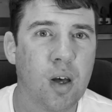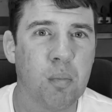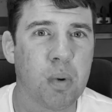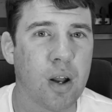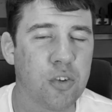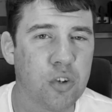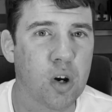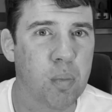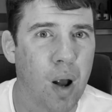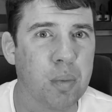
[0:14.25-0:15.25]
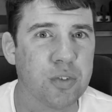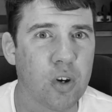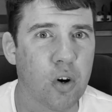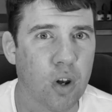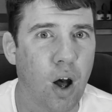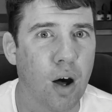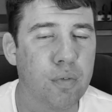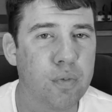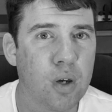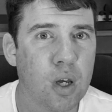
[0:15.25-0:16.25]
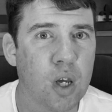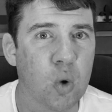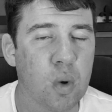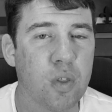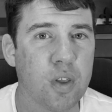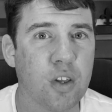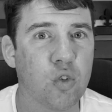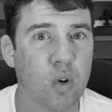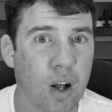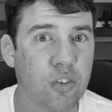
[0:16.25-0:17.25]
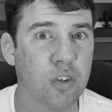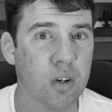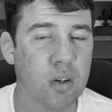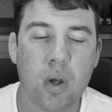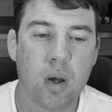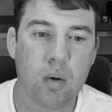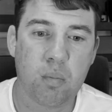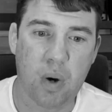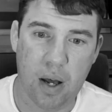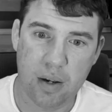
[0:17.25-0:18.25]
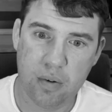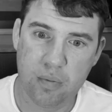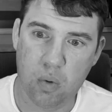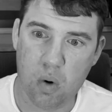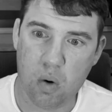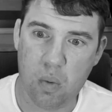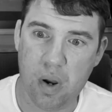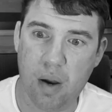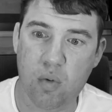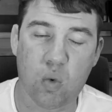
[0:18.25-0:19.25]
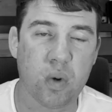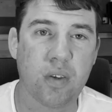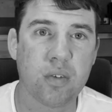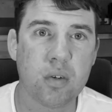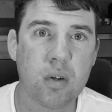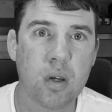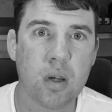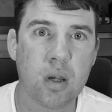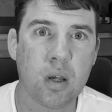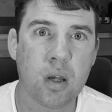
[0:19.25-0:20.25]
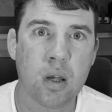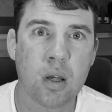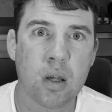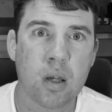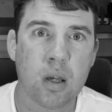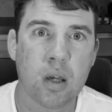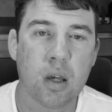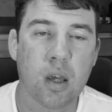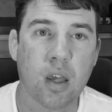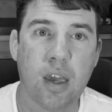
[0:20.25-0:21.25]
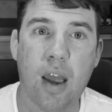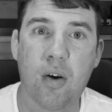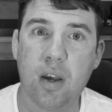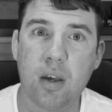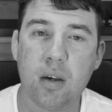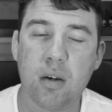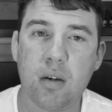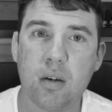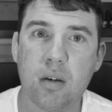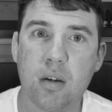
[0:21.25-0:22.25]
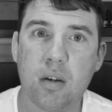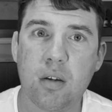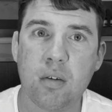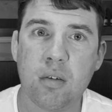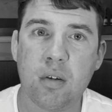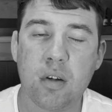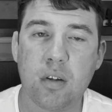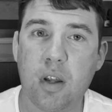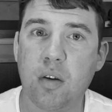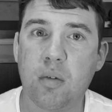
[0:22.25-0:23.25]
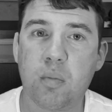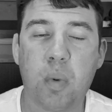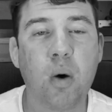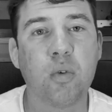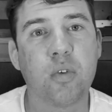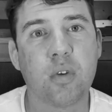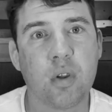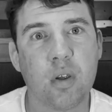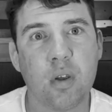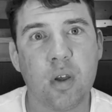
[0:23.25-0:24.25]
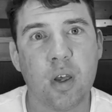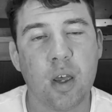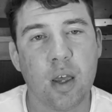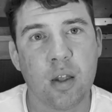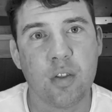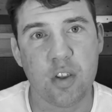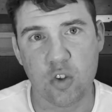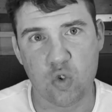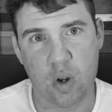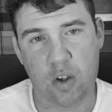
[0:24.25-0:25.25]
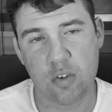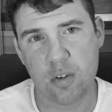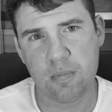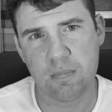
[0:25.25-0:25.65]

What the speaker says: But I should have probably started off with the introduction. But for whatever reason, Gary didn't post the introduction.